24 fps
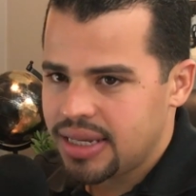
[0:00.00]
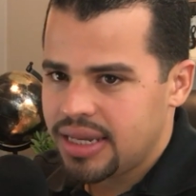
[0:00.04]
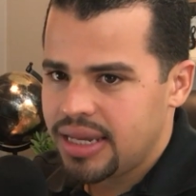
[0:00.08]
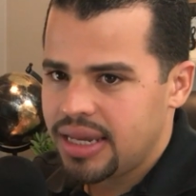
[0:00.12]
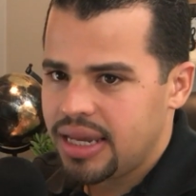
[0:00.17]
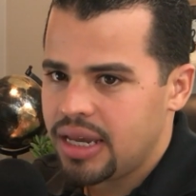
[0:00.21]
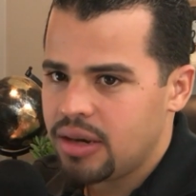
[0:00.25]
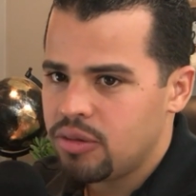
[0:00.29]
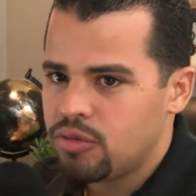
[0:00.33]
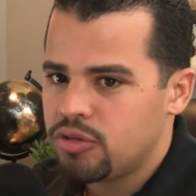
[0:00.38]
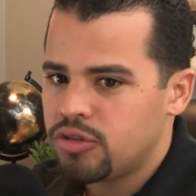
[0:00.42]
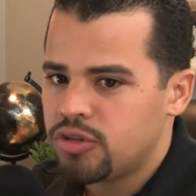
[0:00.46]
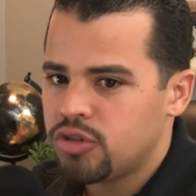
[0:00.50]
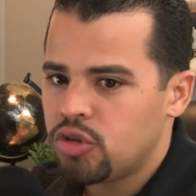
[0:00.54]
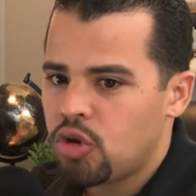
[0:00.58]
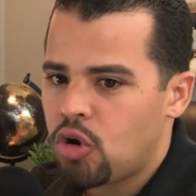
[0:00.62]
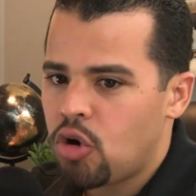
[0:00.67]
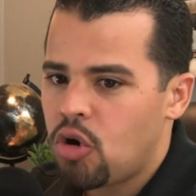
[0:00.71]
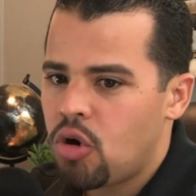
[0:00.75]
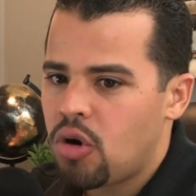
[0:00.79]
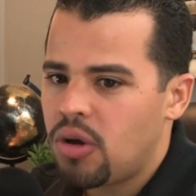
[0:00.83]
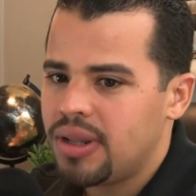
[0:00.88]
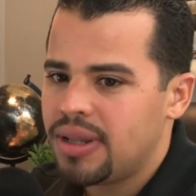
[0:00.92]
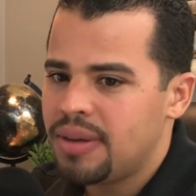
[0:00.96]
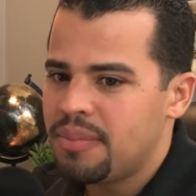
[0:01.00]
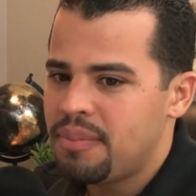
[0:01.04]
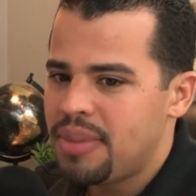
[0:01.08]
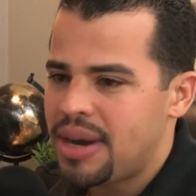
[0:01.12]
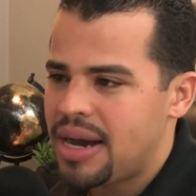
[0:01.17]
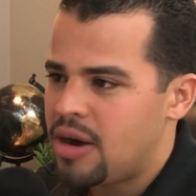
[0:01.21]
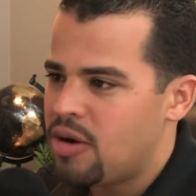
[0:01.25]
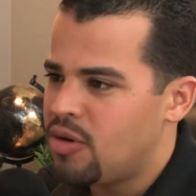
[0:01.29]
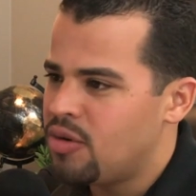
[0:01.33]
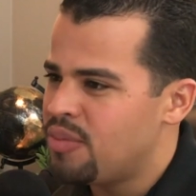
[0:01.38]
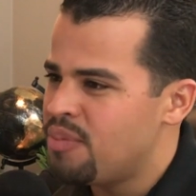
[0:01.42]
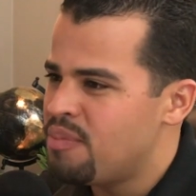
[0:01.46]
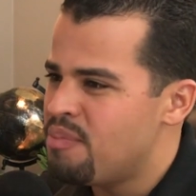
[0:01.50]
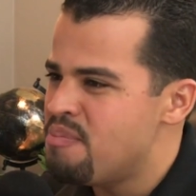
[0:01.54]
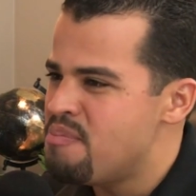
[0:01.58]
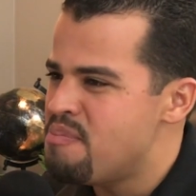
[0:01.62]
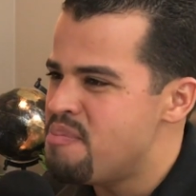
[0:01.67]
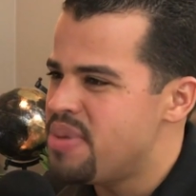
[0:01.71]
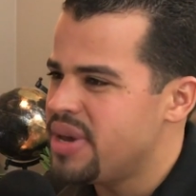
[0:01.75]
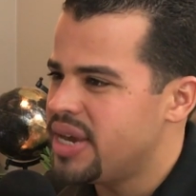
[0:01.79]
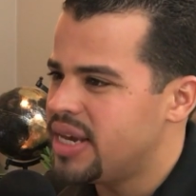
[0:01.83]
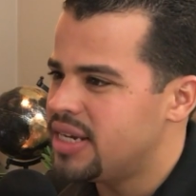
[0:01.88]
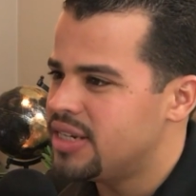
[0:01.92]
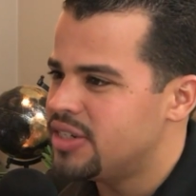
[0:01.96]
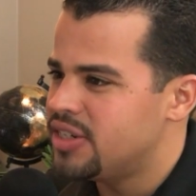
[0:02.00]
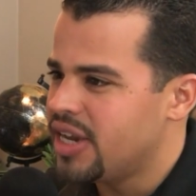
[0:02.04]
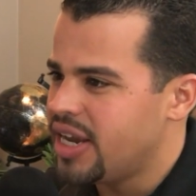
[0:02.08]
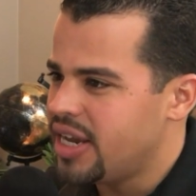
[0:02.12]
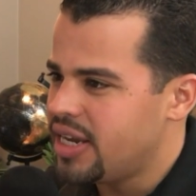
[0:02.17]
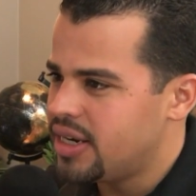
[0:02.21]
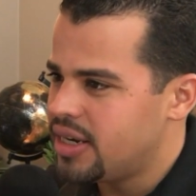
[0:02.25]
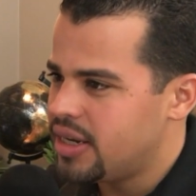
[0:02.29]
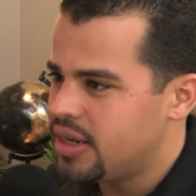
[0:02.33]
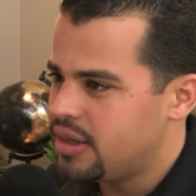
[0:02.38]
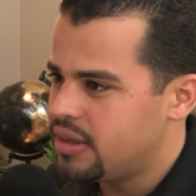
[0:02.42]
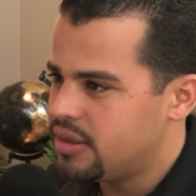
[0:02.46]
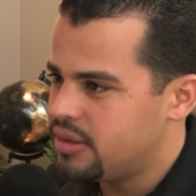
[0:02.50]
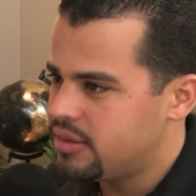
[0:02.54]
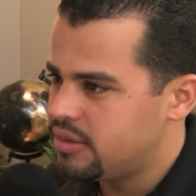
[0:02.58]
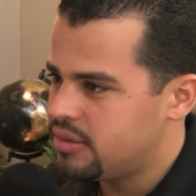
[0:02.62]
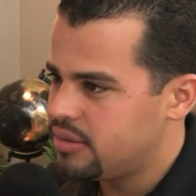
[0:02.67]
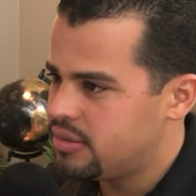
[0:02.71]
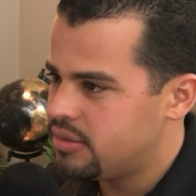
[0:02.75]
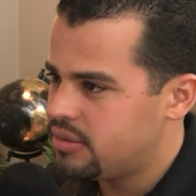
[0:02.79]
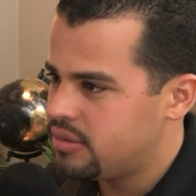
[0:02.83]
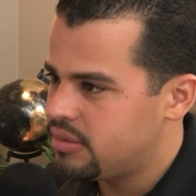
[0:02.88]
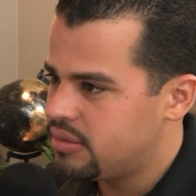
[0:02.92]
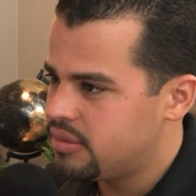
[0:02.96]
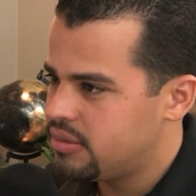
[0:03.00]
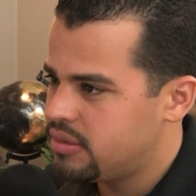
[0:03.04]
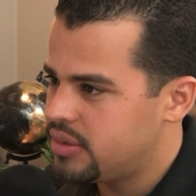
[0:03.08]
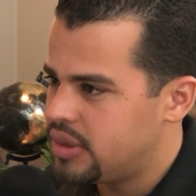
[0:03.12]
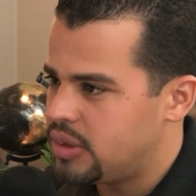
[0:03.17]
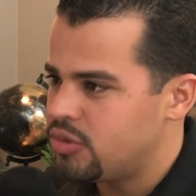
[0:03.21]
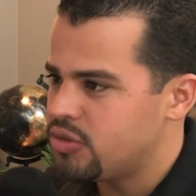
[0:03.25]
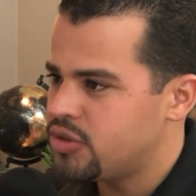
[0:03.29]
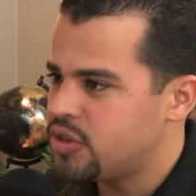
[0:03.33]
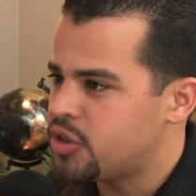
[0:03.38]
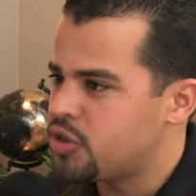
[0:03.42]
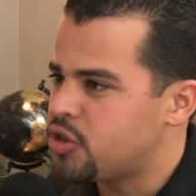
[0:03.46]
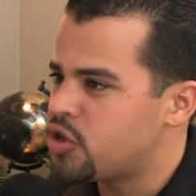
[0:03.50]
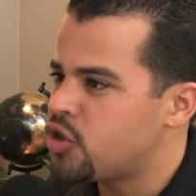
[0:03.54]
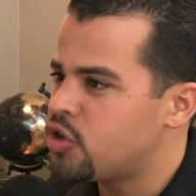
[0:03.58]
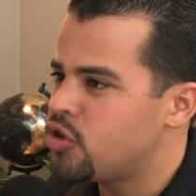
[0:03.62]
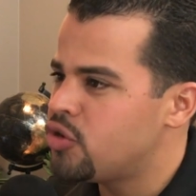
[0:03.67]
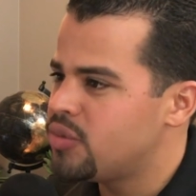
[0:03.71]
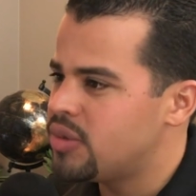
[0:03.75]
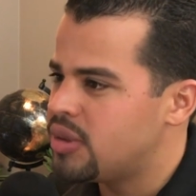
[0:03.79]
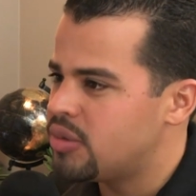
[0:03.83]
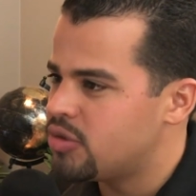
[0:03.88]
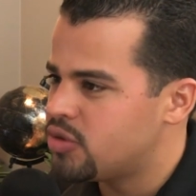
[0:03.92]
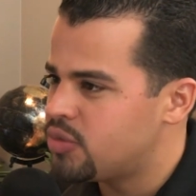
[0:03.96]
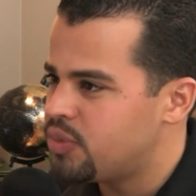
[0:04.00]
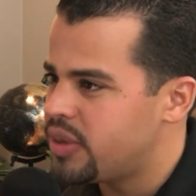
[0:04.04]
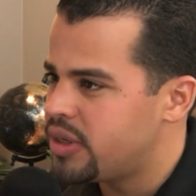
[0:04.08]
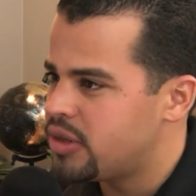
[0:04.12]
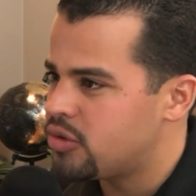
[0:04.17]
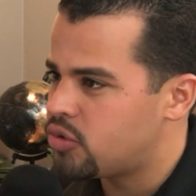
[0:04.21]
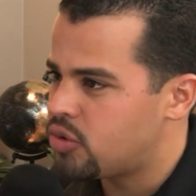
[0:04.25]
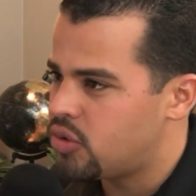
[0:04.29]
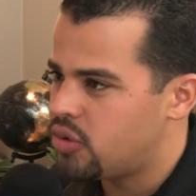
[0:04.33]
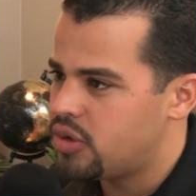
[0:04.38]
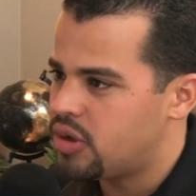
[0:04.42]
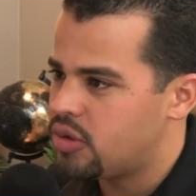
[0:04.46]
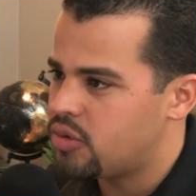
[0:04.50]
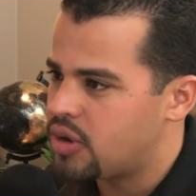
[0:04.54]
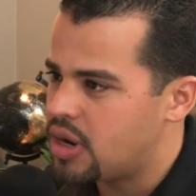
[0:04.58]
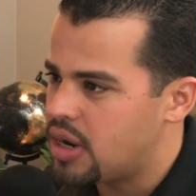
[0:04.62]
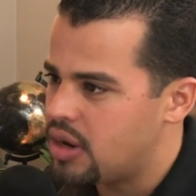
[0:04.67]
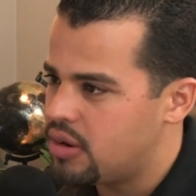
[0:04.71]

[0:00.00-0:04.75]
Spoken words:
it was all about big data. That was the term that was being thrown around.